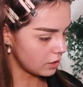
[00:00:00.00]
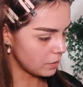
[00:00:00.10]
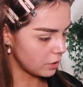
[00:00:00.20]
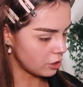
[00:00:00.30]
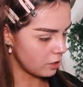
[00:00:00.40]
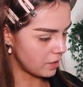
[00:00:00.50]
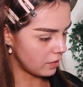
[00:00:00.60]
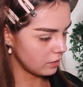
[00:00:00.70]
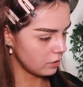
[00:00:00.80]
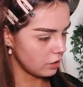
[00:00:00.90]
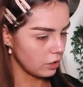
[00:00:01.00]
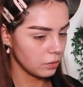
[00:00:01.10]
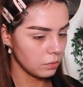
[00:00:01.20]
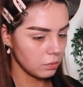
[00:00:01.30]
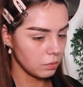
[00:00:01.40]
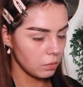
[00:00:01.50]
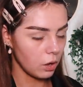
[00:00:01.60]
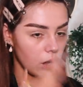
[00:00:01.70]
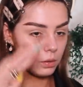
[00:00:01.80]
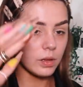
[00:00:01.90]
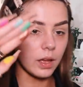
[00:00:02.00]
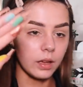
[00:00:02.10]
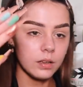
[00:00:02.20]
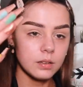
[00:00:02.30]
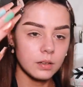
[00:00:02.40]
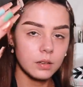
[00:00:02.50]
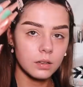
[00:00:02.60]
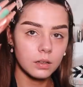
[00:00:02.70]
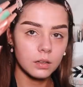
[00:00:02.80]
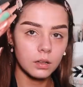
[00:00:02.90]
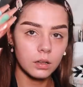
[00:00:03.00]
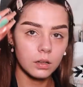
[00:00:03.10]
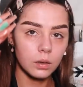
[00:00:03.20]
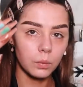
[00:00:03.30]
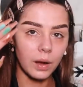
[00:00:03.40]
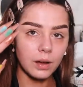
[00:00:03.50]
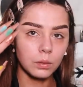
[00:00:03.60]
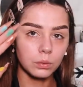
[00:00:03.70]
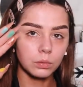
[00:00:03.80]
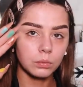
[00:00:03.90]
do a shimmer too. Okay. Wow.